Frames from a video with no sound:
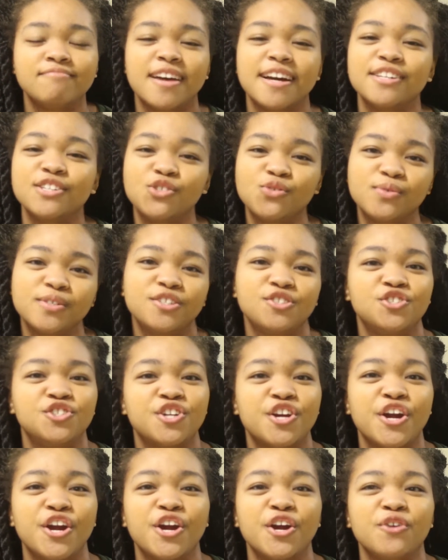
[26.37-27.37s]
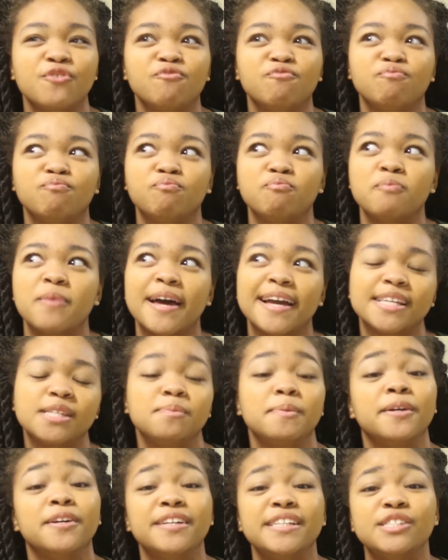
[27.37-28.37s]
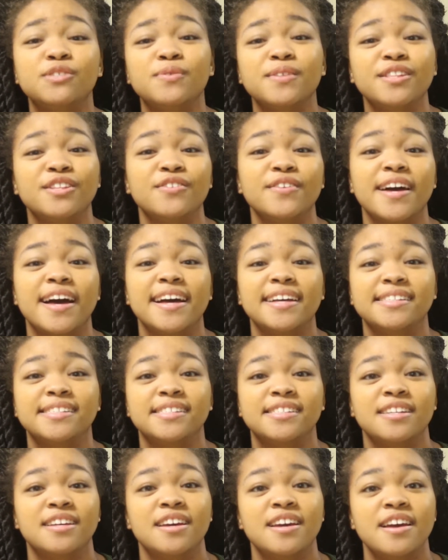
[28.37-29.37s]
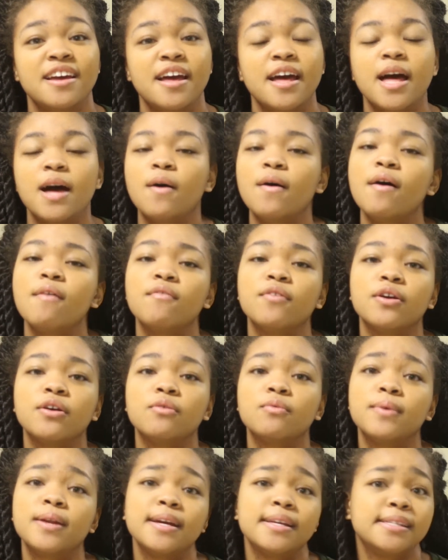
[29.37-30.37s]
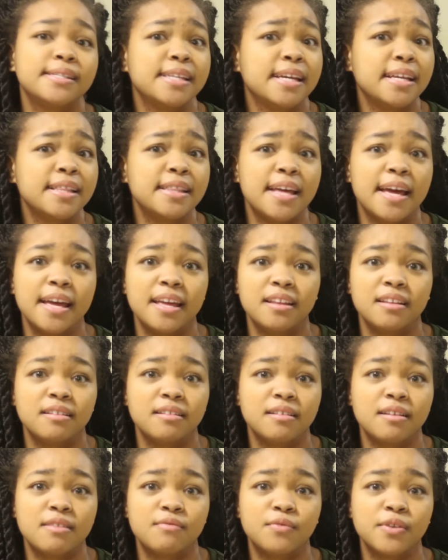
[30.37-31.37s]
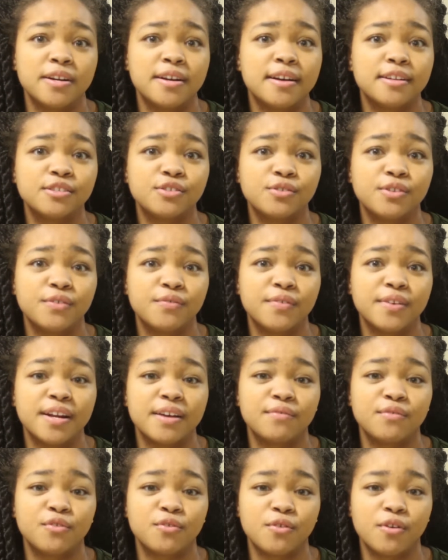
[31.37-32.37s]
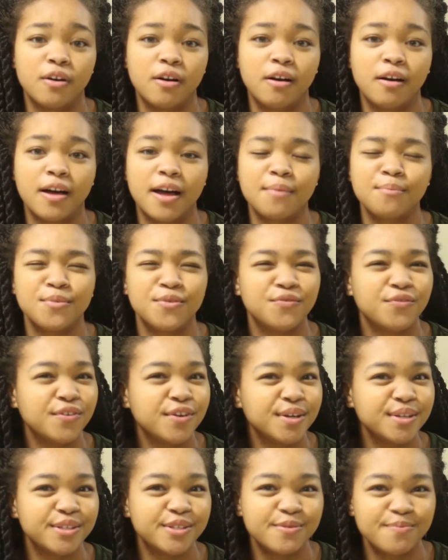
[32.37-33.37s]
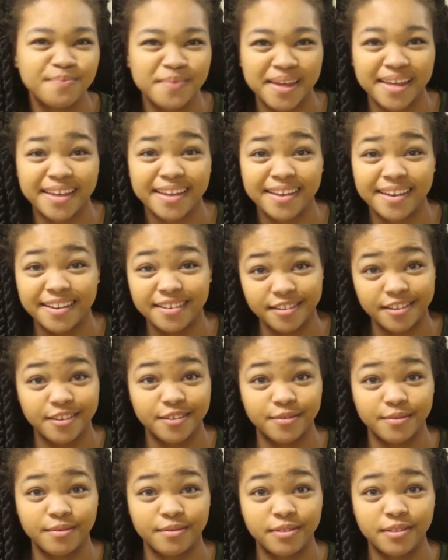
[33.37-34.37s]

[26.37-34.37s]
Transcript: I just want to share my experience with you guys. However, when I say that we're not so different after all, I'm referring to me and you.